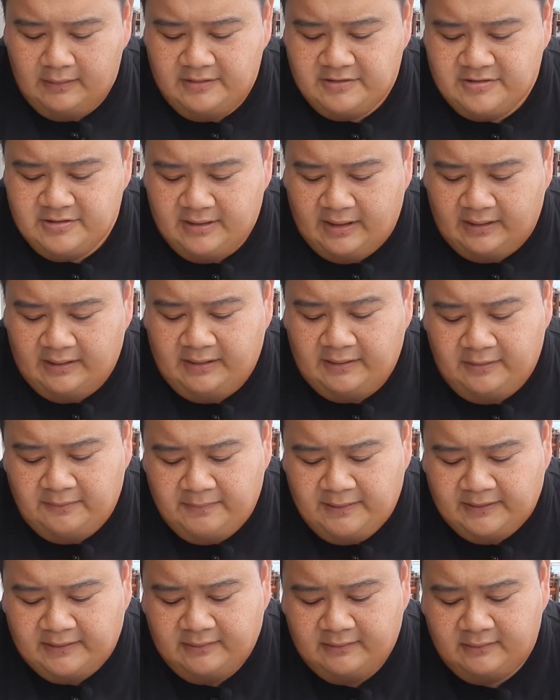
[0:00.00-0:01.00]
It's a little
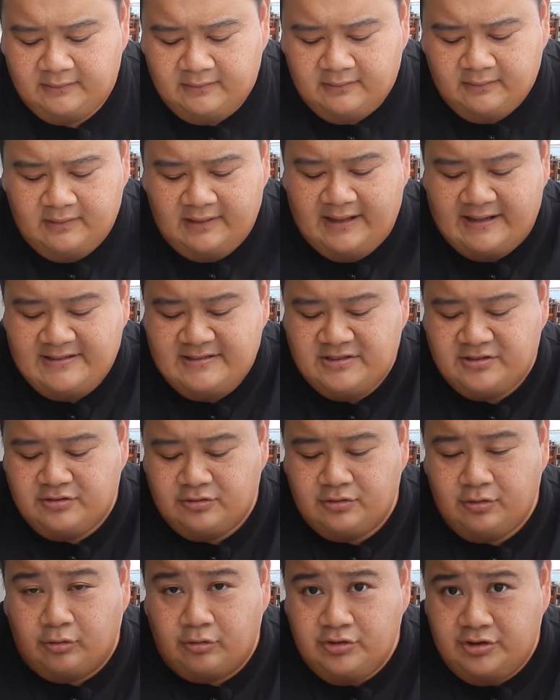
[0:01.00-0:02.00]
bit less
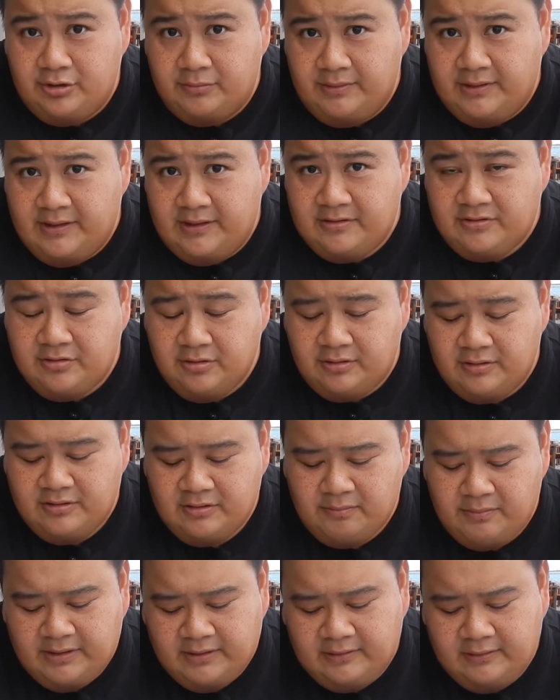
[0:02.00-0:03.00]
sodium in it, so it's
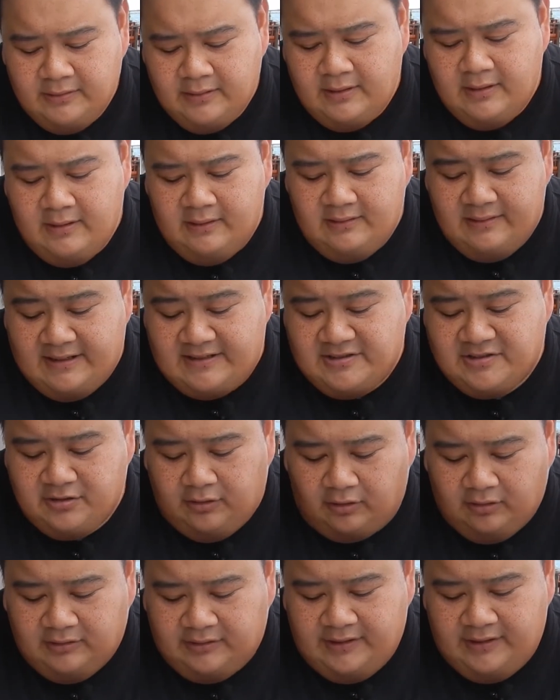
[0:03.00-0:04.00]
a bit less
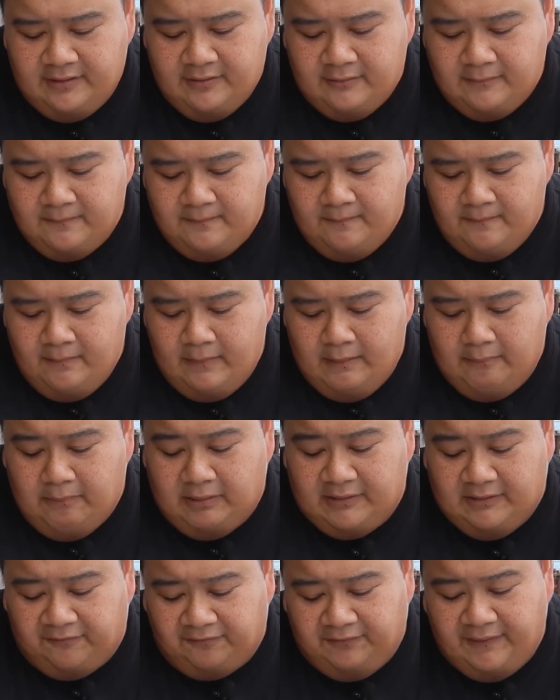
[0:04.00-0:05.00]
salty,
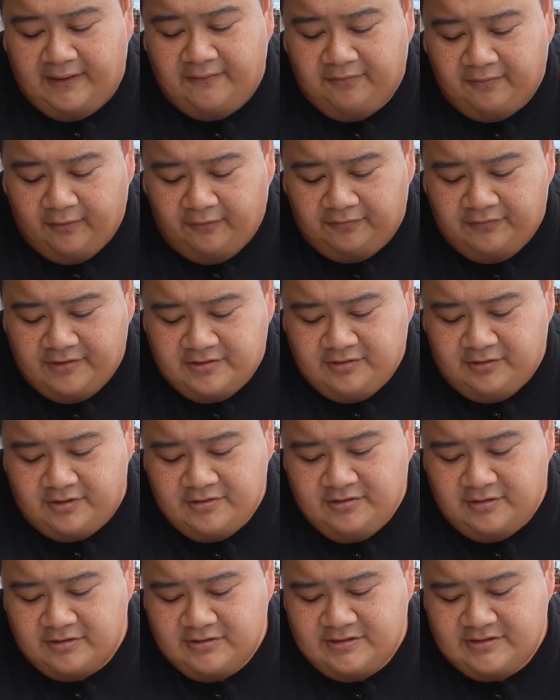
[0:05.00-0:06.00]
but the flavor of the soy
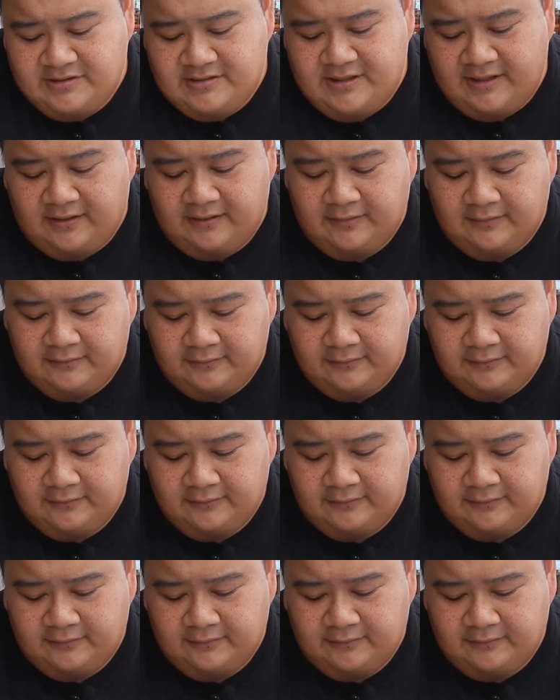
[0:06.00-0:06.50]
sauce is there.